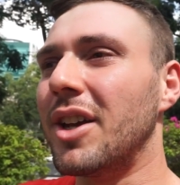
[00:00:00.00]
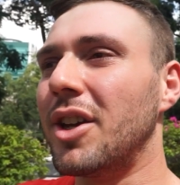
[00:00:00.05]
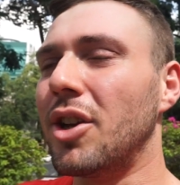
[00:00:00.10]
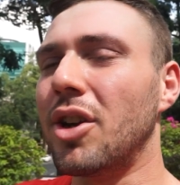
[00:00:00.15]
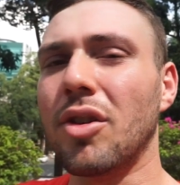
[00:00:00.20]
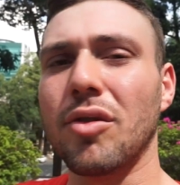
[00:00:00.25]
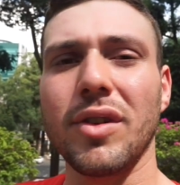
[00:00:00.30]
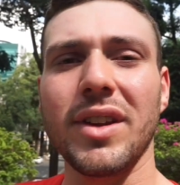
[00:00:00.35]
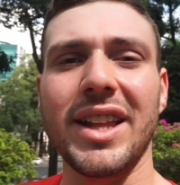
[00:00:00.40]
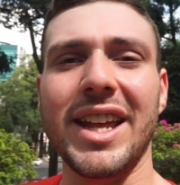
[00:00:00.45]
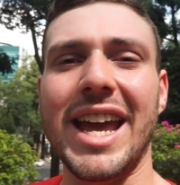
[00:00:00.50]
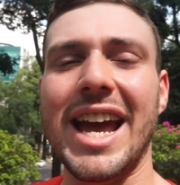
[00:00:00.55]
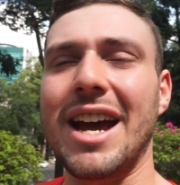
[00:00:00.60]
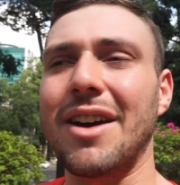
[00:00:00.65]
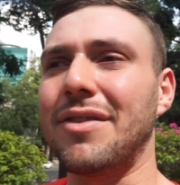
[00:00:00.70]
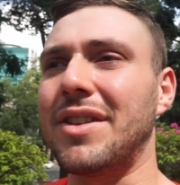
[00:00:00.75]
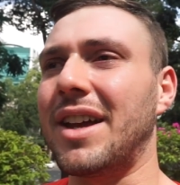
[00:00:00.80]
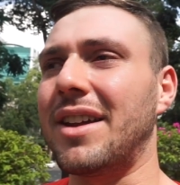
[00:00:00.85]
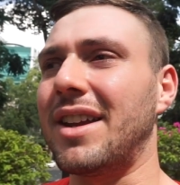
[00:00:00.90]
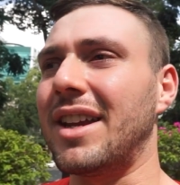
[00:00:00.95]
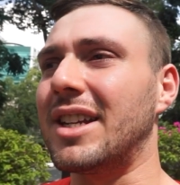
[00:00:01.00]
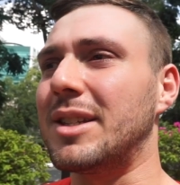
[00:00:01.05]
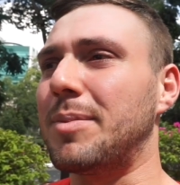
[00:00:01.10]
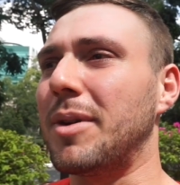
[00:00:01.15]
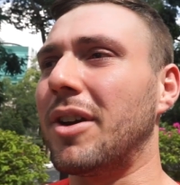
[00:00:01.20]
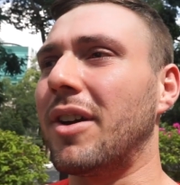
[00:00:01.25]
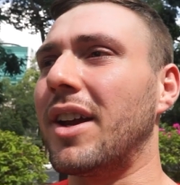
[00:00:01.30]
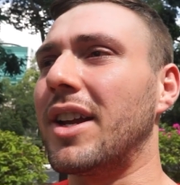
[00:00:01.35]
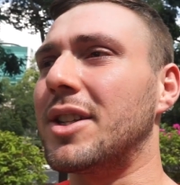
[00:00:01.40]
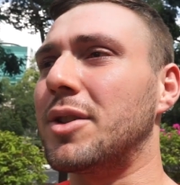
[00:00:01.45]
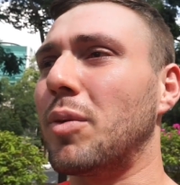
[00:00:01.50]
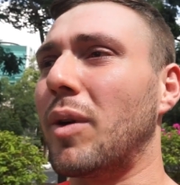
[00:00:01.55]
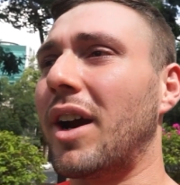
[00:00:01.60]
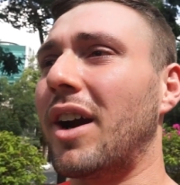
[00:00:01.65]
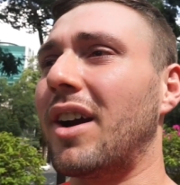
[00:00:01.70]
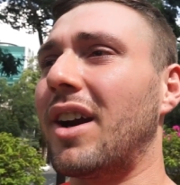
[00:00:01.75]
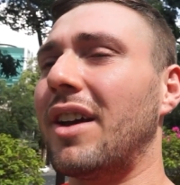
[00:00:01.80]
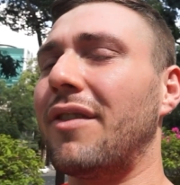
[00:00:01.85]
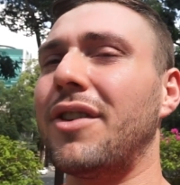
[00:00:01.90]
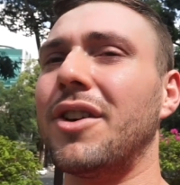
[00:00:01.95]
You don't really have that experience
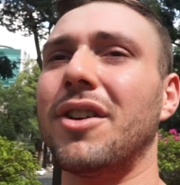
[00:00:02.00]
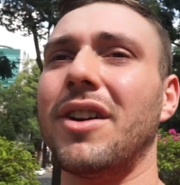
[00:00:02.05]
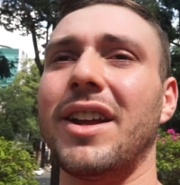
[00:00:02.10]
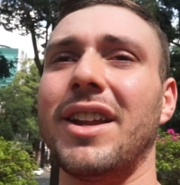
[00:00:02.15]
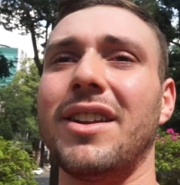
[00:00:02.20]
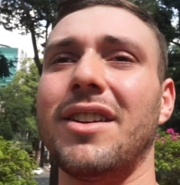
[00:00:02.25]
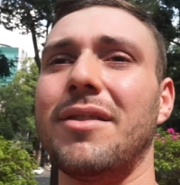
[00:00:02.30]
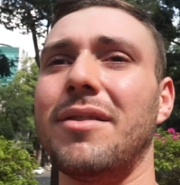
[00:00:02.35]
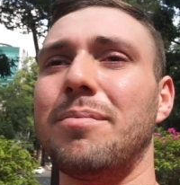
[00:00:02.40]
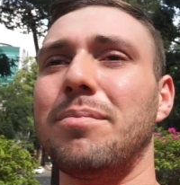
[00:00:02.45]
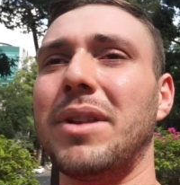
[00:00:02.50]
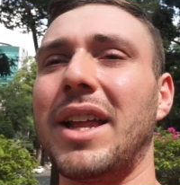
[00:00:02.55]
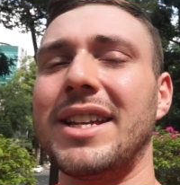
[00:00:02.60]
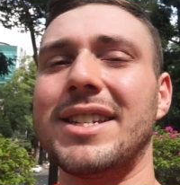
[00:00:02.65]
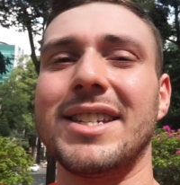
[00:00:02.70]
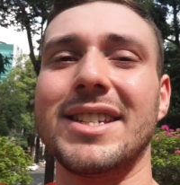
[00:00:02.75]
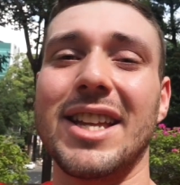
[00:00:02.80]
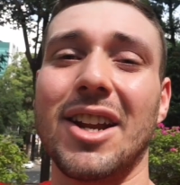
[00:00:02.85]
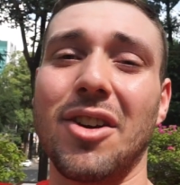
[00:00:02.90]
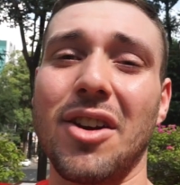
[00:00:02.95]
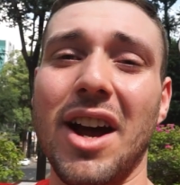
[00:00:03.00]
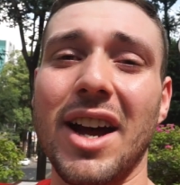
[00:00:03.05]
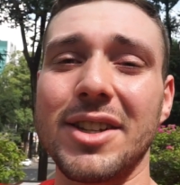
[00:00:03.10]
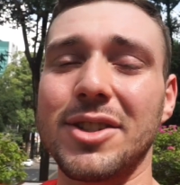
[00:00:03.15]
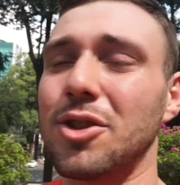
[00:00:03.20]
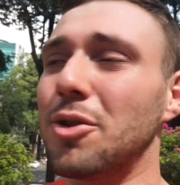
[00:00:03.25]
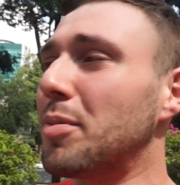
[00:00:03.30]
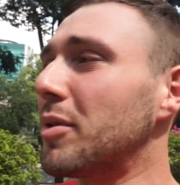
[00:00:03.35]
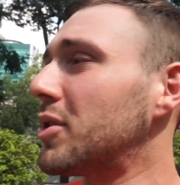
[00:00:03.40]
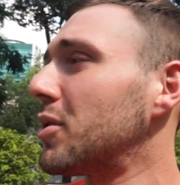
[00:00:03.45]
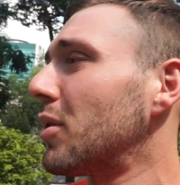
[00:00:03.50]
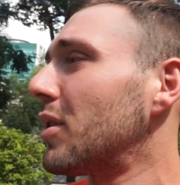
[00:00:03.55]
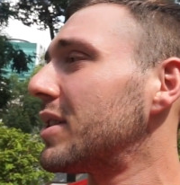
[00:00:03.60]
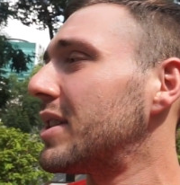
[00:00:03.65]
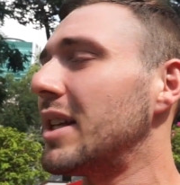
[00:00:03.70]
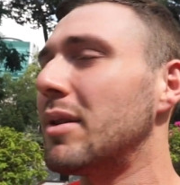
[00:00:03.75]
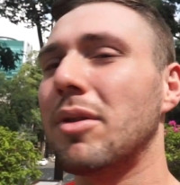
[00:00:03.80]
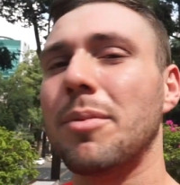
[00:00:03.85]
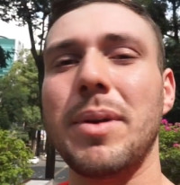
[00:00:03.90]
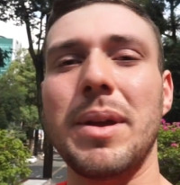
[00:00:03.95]
where if you're in places that are not super
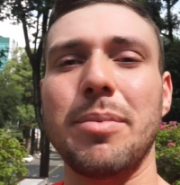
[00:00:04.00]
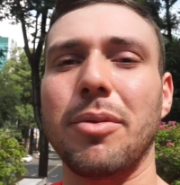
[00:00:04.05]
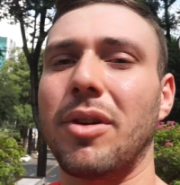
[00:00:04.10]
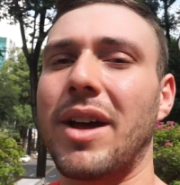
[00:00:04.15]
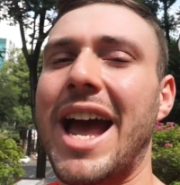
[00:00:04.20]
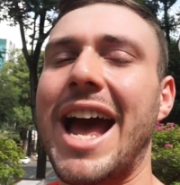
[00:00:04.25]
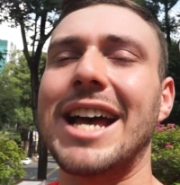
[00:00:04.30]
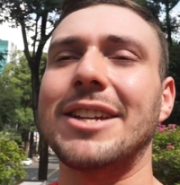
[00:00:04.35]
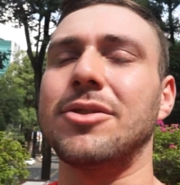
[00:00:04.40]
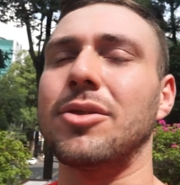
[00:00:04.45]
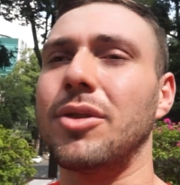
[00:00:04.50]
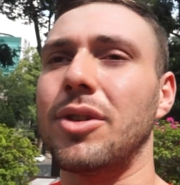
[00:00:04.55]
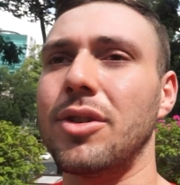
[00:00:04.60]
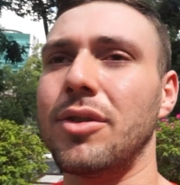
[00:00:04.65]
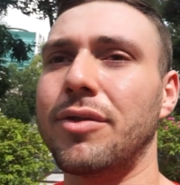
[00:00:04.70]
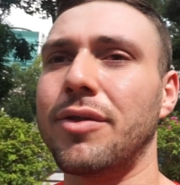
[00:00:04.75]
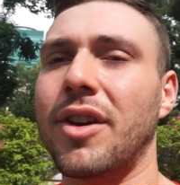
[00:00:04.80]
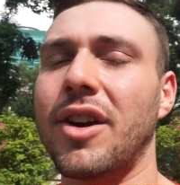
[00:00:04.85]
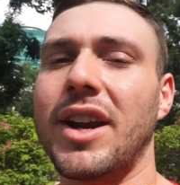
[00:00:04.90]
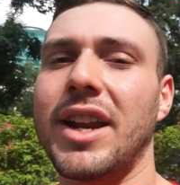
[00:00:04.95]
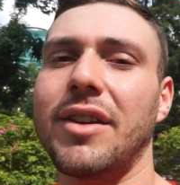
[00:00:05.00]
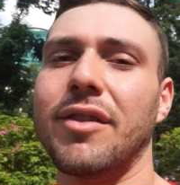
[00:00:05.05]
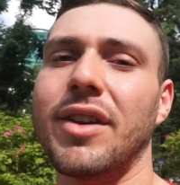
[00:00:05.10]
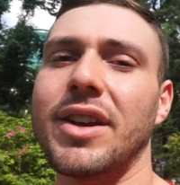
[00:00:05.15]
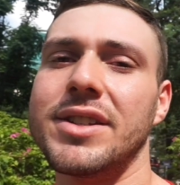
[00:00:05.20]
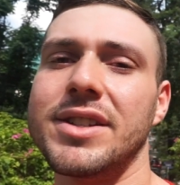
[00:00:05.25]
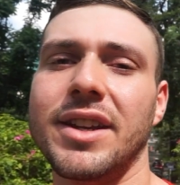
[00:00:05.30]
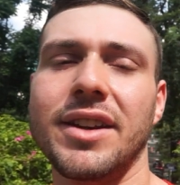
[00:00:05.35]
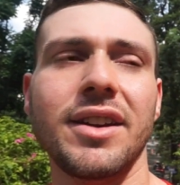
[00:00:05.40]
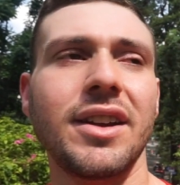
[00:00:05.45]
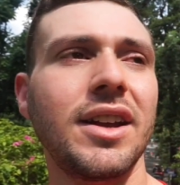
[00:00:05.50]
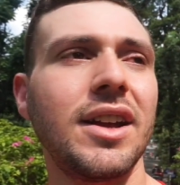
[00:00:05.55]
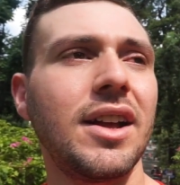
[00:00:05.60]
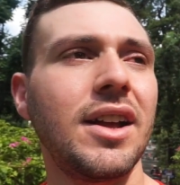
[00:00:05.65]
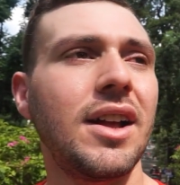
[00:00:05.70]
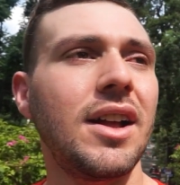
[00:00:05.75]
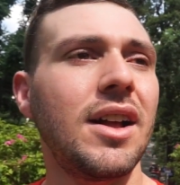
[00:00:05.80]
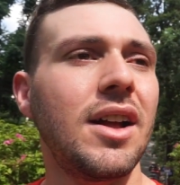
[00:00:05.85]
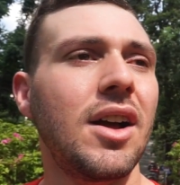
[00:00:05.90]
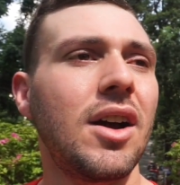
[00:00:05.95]
touristy, where people hassle you for any reason.
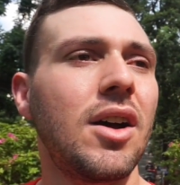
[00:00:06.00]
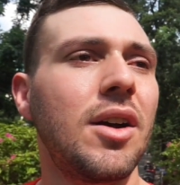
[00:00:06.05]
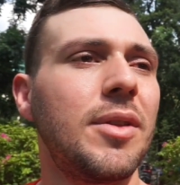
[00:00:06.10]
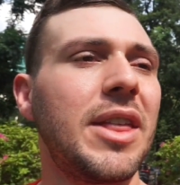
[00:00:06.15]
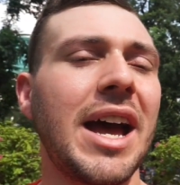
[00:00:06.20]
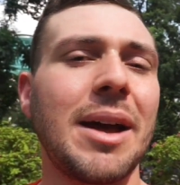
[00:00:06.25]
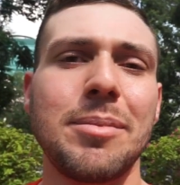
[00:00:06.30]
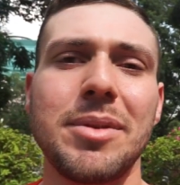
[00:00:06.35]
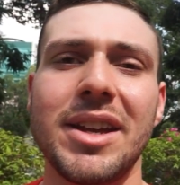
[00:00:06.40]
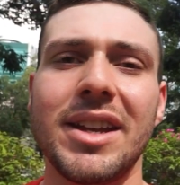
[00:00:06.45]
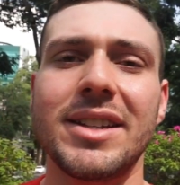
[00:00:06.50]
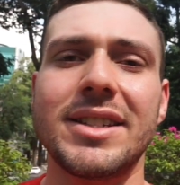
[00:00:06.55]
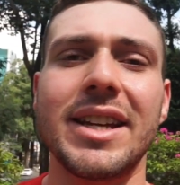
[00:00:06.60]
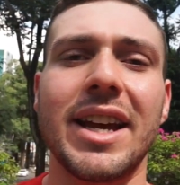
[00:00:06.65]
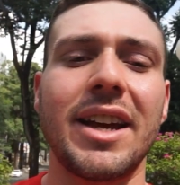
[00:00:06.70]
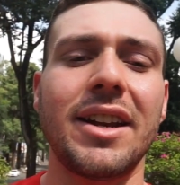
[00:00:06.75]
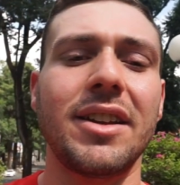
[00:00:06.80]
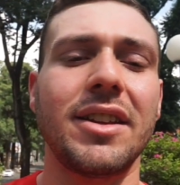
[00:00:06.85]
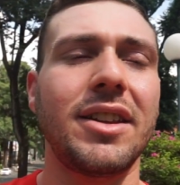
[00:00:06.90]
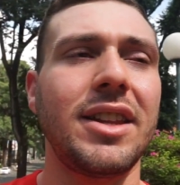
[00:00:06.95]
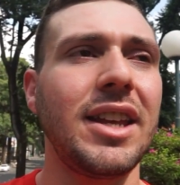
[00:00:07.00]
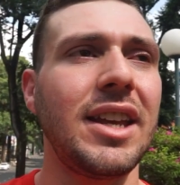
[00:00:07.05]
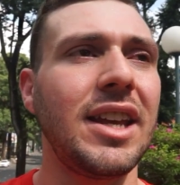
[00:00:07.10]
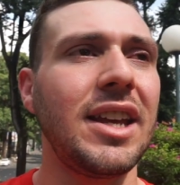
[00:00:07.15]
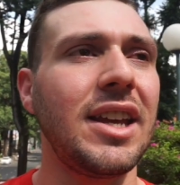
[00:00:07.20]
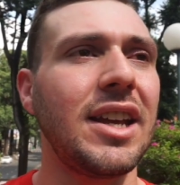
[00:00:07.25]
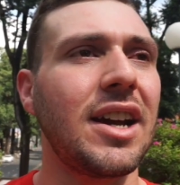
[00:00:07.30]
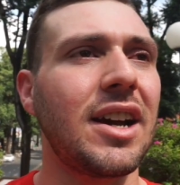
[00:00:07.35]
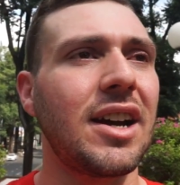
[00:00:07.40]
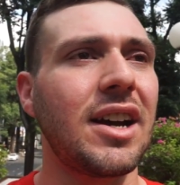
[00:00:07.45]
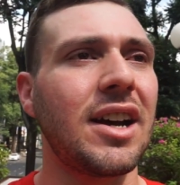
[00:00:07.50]
That being said, the